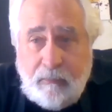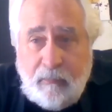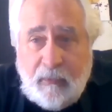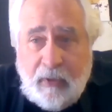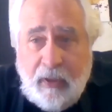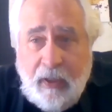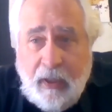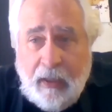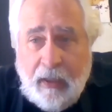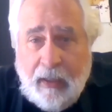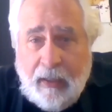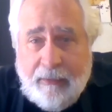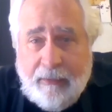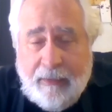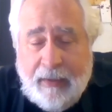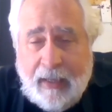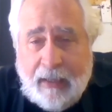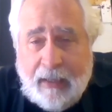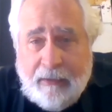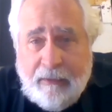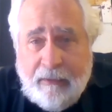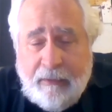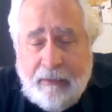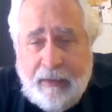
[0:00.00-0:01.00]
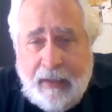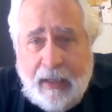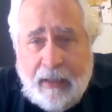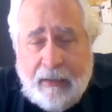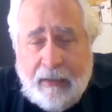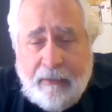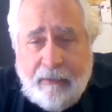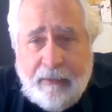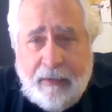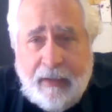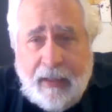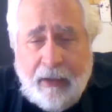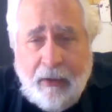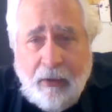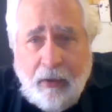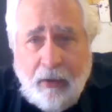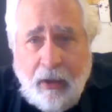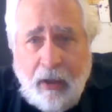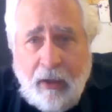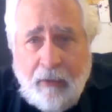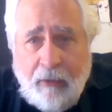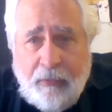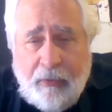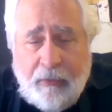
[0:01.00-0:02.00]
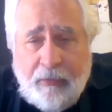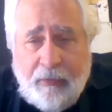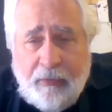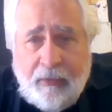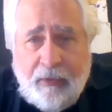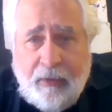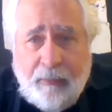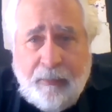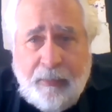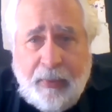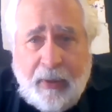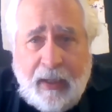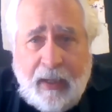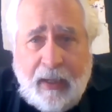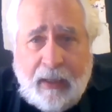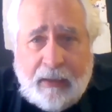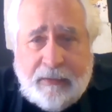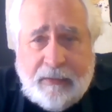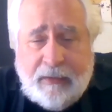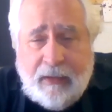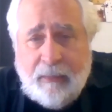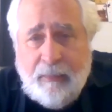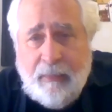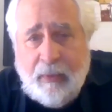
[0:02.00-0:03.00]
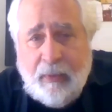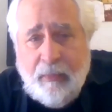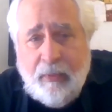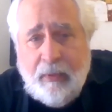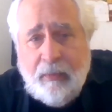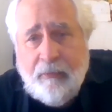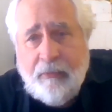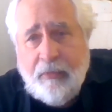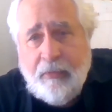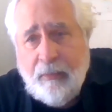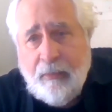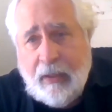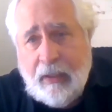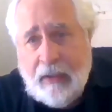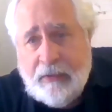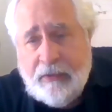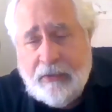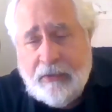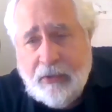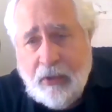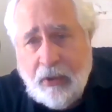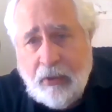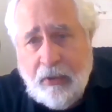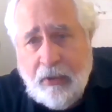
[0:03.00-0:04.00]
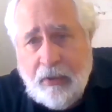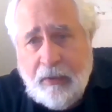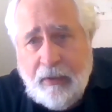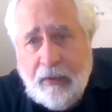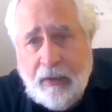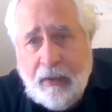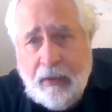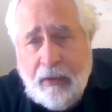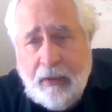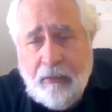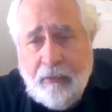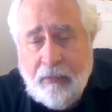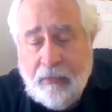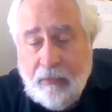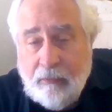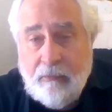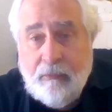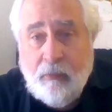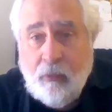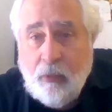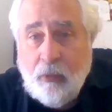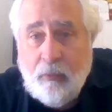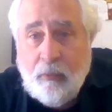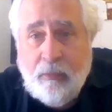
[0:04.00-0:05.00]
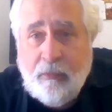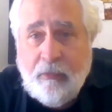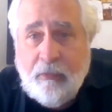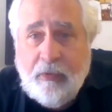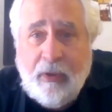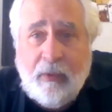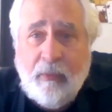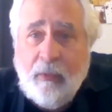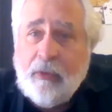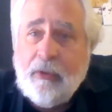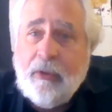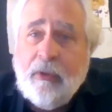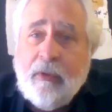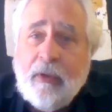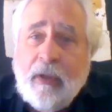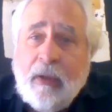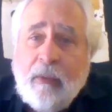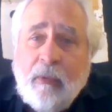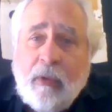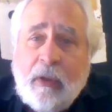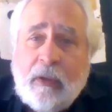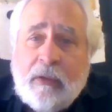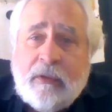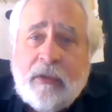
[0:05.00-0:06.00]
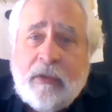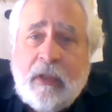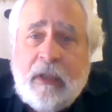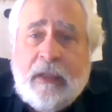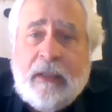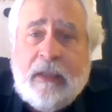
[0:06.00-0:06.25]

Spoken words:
And that office of the past, I remember them from my starting days, won't say what year that was,